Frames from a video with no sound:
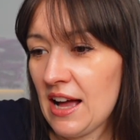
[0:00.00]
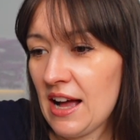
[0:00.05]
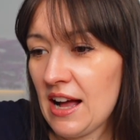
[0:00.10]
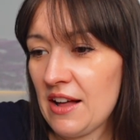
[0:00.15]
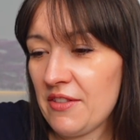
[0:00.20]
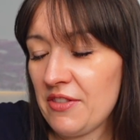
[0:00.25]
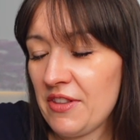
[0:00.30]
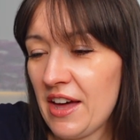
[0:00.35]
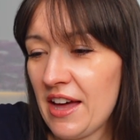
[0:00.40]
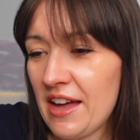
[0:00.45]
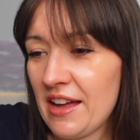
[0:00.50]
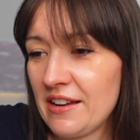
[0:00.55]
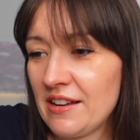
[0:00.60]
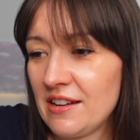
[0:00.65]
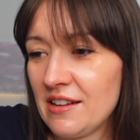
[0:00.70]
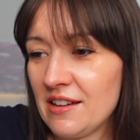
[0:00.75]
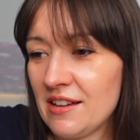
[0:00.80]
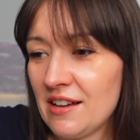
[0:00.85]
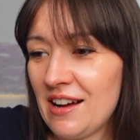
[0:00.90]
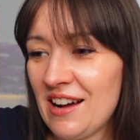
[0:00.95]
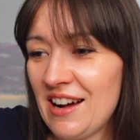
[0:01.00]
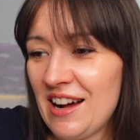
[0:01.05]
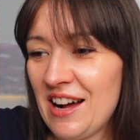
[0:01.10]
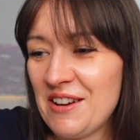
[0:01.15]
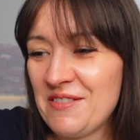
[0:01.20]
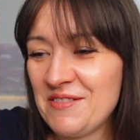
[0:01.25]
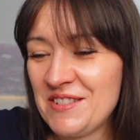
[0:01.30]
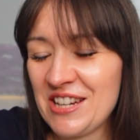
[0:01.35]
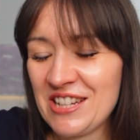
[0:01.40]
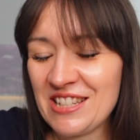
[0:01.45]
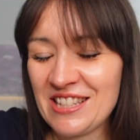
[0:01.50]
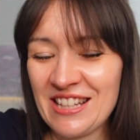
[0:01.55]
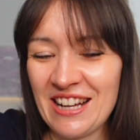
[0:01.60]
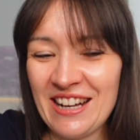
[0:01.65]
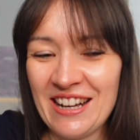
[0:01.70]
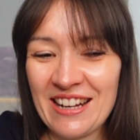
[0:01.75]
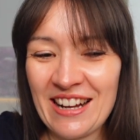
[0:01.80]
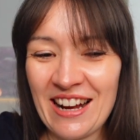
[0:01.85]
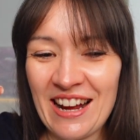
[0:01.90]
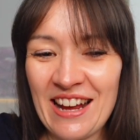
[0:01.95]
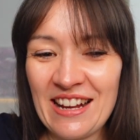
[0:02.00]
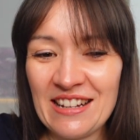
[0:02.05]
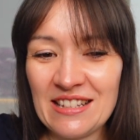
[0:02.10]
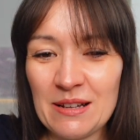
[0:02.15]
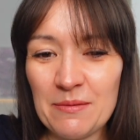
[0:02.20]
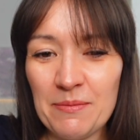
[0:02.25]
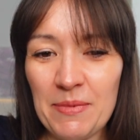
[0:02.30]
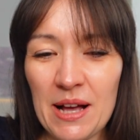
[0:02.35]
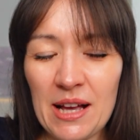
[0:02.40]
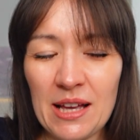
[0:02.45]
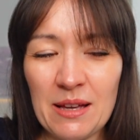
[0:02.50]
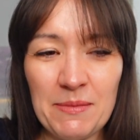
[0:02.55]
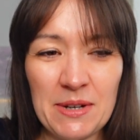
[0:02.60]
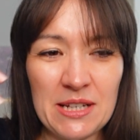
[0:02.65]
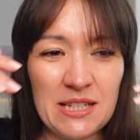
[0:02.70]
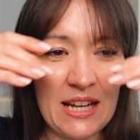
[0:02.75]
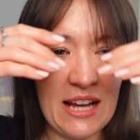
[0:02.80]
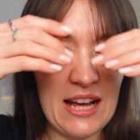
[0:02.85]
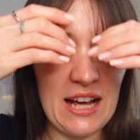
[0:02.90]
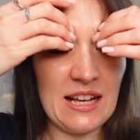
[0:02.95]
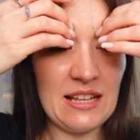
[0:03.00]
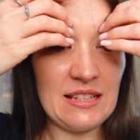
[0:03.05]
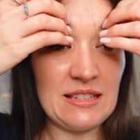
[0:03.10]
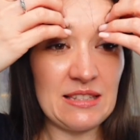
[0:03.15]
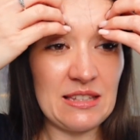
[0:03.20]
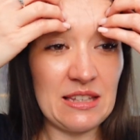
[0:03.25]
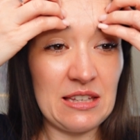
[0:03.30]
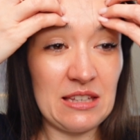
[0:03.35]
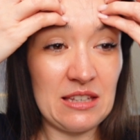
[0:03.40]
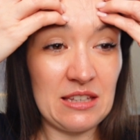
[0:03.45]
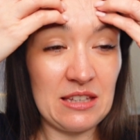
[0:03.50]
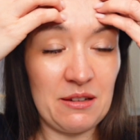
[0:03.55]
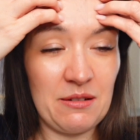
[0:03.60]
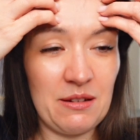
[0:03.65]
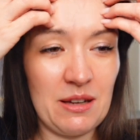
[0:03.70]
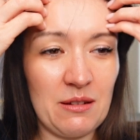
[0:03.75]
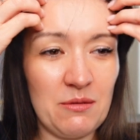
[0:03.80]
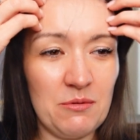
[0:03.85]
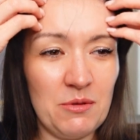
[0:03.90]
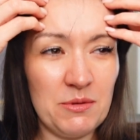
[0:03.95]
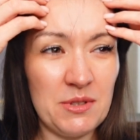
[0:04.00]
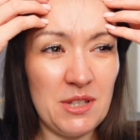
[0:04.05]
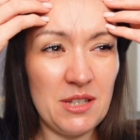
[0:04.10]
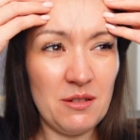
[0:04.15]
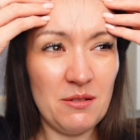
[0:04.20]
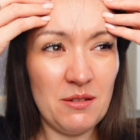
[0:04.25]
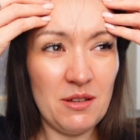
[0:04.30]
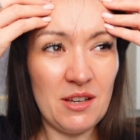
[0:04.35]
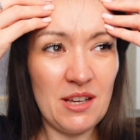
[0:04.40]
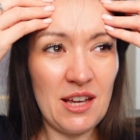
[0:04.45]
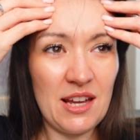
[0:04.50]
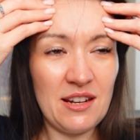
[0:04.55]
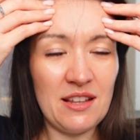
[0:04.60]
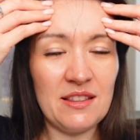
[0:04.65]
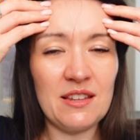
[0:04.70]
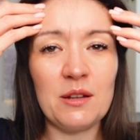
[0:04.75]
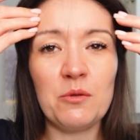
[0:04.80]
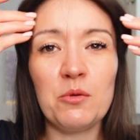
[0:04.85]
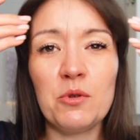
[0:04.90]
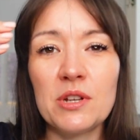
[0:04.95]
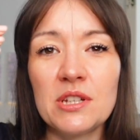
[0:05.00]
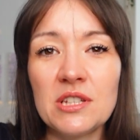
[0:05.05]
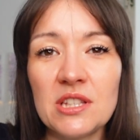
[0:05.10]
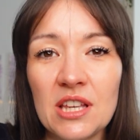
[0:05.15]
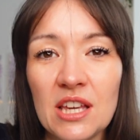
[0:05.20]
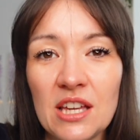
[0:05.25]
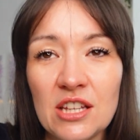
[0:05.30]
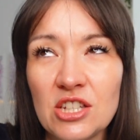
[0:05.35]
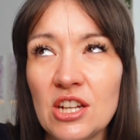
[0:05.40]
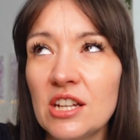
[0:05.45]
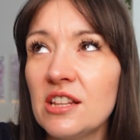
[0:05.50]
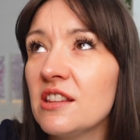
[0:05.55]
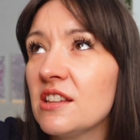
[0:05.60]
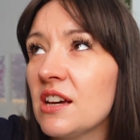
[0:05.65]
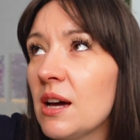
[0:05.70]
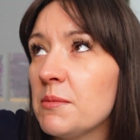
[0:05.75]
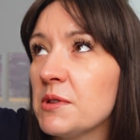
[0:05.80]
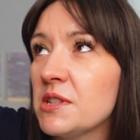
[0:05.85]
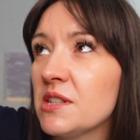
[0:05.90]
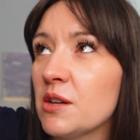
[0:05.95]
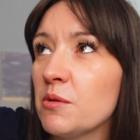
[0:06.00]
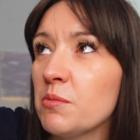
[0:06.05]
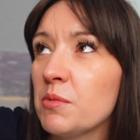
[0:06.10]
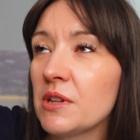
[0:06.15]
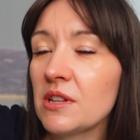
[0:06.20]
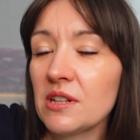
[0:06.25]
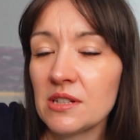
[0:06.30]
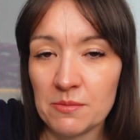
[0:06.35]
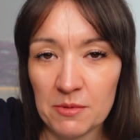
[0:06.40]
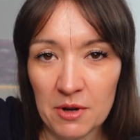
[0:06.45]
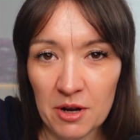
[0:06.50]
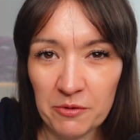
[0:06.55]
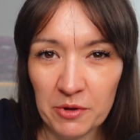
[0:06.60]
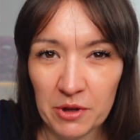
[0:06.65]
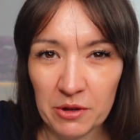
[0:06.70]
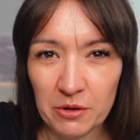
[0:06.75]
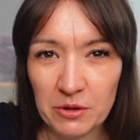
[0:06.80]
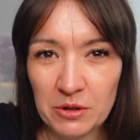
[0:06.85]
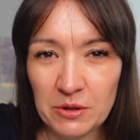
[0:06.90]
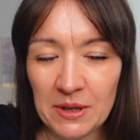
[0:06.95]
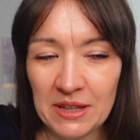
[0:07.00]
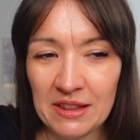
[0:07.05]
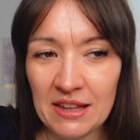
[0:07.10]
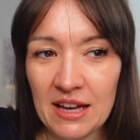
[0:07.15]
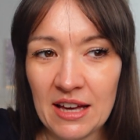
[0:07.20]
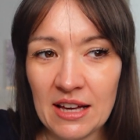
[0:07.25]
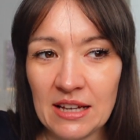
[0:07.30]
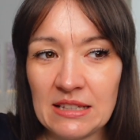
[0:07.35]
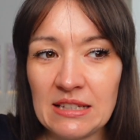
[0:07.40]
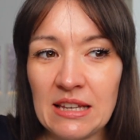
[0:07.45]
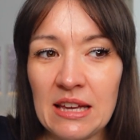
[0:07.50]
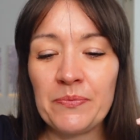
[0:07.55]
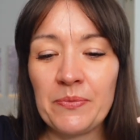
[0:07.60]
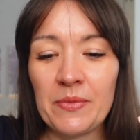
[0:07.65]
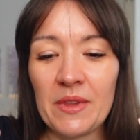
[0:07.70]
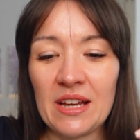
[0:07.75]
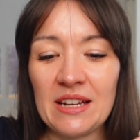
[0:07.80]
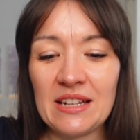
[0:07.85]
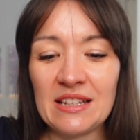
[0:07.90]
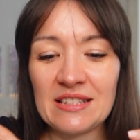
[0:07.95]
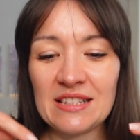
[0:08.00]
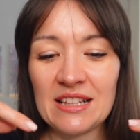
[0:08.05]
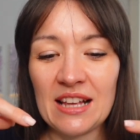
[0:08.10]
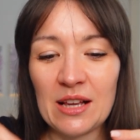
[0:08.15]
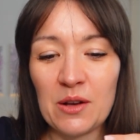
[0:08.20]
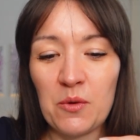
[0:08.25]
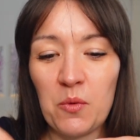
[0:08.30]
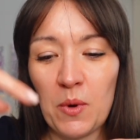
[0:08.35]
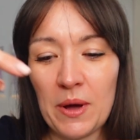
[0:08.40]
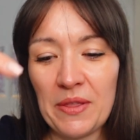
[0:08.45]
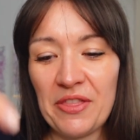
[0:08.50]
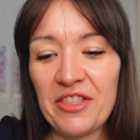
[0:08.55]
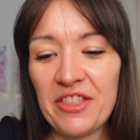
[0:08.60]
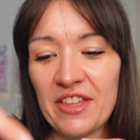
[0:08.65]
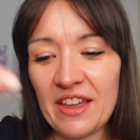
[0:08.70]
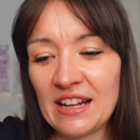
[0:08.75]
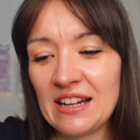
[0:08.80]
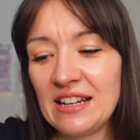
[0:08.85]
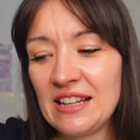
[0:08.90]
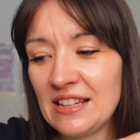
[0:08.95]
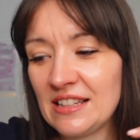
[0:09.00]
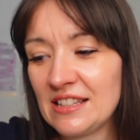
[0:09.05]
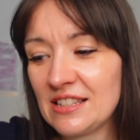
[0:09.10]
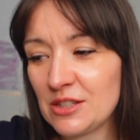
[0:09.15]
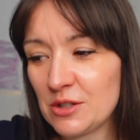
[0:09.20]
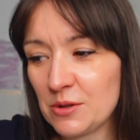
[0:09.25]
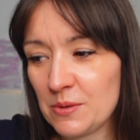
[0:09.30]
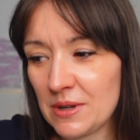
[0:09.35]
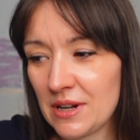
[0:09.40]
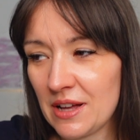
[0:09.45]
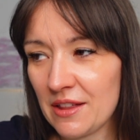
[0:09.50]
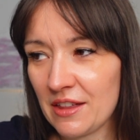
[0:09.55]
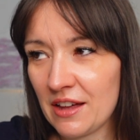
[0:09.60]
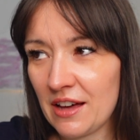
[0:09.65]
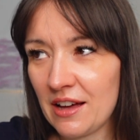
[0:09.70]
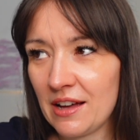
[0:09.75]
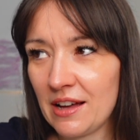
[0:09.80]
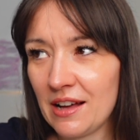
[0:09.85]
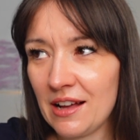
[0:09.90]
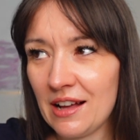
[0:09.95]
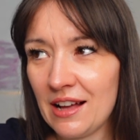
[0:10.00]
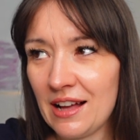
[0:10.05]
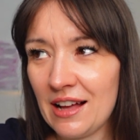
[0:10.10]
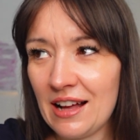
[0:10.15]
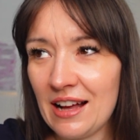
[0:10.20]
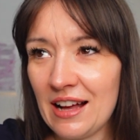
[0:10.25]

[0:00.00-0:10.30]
And then I'm just like, I end up back at my desk going, what was I doing again? And then I walk into the kitchen and the cupboard's open because I'm halfway through doing that. And it's like one thing leads to another.